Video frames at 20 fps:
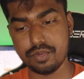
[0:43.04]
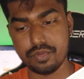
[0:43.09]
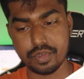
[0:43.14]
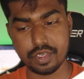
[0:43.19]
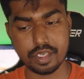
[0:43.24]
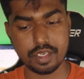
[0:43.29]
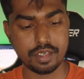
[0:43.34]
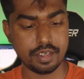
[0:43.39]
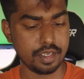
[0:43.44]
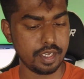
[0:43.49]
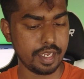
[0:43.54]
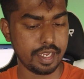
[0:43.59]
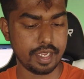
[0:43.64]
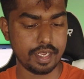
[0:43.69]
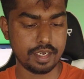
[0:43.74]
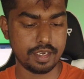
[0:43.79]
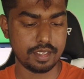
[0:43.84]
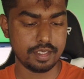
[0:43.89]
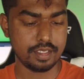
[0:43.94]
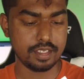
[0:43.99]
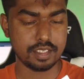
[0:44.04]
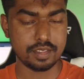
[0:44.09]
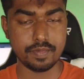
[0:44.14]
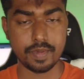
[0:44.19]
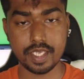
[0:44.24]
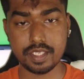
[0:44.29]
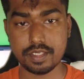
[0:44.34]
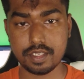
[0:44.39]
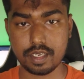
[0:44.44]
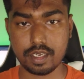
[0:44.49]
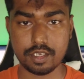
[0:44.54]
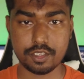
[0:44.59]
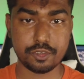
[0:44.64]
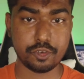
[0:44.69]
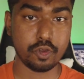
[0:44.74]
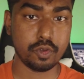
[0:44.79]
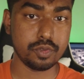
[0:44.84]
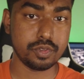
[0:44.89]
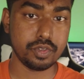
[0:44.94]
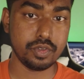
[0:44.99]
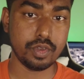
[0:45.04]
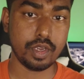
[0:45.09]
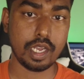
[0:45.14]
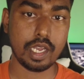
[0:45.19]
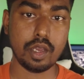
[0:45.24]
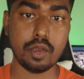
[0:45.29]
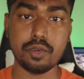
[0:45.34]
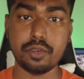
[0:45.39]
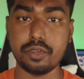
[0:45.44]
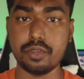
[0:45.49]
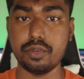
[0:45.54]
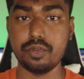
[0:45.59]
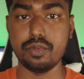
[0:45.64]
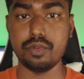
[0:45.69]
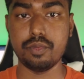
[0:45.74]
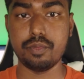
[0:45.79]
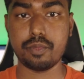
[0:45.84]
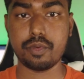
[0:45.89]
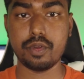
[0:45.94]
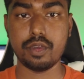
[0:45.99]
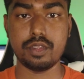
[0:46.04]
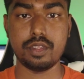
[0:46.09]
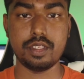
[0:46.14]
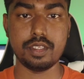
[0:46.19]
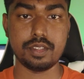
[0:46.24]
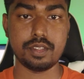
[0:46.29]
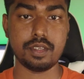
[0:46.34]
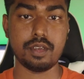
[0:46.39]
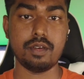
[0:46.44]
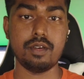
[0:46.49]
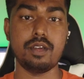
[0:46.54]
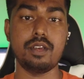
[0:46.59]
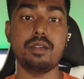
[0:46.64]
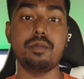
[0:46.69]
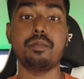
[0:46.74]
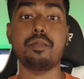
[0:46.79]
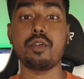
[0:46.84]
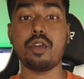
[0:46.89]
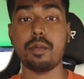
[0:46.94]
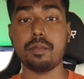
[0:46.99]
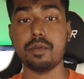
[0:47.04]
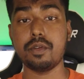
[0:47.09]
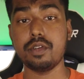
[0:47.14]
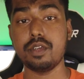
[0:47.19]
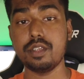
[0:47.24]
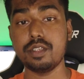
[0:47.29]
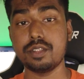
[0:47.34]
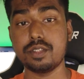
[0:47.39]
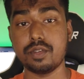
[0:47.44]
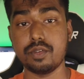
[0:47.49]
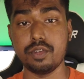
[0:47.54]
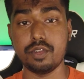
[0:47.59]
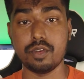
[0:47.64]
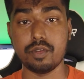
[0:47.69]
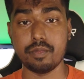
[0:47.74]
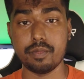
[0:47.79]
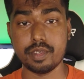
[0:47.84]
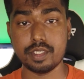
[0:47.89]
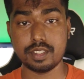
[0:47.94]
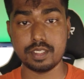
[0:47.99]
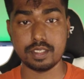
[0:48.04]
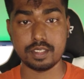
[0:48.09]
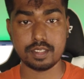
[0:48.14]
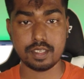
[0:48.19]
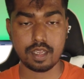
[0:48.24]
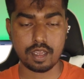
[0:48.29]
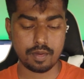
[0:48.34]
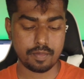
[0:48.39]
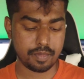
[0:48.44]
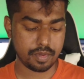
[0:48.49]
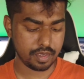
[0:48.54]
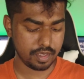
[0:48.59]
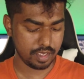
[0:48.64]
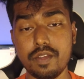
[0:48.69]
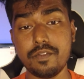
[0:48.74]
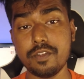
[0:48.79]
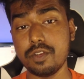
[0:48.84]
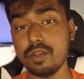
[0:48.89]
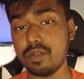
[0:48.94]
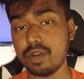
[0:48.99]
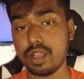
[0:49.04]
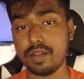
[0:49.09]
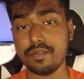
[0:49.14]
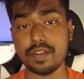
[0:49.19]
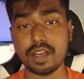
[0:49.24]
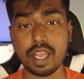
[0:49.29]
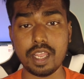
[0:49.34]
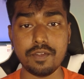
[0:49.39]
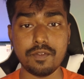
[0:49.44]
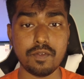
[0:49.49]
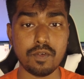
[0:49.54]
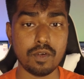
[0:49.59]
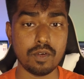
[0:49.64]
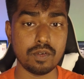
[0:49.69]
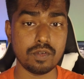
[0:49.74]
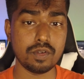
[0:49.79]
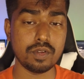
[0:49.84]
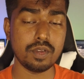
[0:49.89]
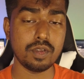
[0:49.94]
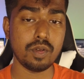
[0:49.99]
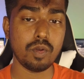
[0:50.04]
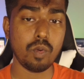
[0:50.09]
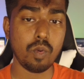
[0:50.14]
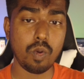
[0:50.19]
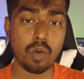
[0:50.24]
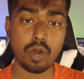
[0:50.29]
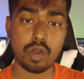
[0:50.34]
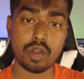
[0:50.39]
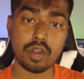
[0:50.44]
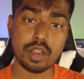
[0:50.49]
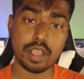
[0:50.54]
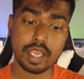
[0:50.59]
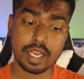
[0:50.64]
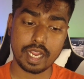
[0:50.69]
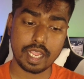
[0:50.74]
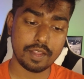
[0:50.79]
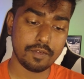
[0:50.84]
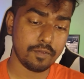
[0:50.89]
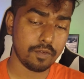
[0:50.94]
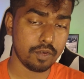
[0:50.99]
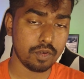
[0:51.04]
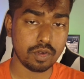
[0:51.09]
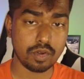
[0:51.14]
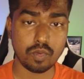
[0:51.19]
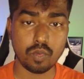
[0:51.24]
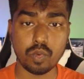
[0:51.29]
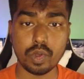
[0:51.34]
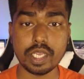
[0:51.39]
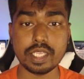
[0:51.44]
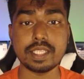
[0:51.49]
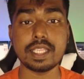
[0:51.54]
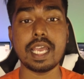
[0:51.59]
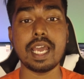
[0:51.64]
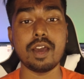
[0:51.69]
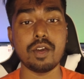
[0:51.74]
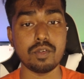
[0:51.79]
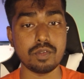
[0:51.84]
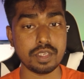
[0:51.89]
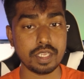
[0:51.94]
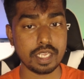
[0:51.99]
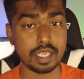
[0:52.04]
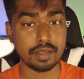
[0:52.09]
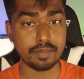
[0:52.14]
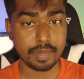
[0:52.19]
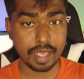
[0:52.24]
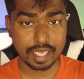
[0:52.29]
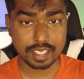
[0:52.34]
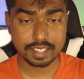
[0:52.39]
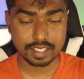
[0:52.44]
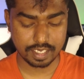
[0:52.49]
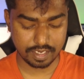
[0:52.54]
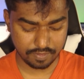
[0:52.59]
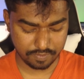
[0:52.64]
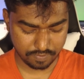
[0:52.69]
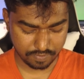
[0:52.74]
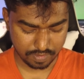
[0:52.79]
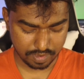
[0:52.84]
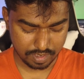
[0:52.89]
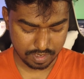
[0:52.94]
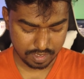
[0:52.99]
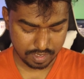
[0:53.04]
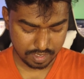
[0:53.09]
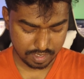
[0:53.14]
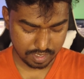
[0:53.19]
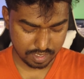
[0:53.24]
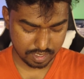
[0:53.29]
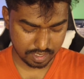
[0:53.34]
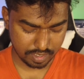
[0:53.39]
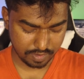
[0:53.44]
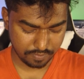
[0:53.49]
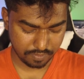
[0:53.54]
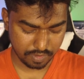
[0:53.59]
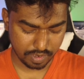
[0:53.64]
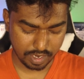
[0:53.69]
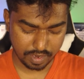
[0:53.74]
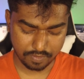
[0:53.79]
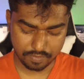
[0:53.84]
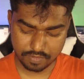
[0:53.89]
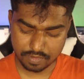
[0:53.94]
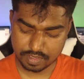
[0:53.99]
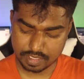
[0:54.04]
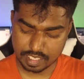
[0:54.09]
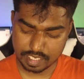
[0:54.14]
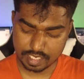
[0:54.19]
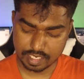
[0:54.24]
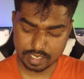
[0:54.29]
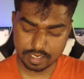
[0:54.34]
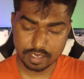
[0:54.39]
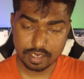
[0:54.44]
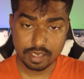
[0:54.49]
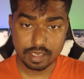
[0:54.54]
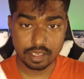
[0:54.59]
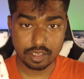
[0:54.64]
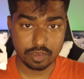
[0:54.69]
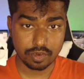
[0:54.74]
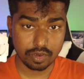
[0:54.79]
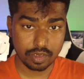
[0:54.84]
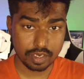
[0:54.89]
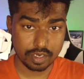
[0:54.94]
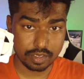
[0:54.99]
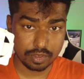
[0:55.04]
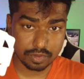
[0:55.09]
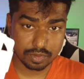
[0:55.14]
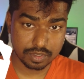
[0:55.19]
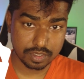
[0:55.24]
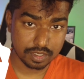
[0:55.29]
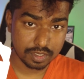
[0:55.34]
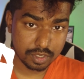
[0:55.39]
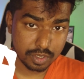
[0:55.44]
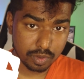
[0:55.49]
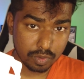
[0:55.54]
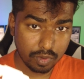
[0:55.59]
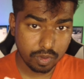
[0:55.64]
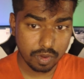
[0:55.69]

to read, and this basically shows you how to put this on properly so you don't mess this up. If you don't have an iPhone, or an iPhone without a MagSafe, if you have, then you can use this tool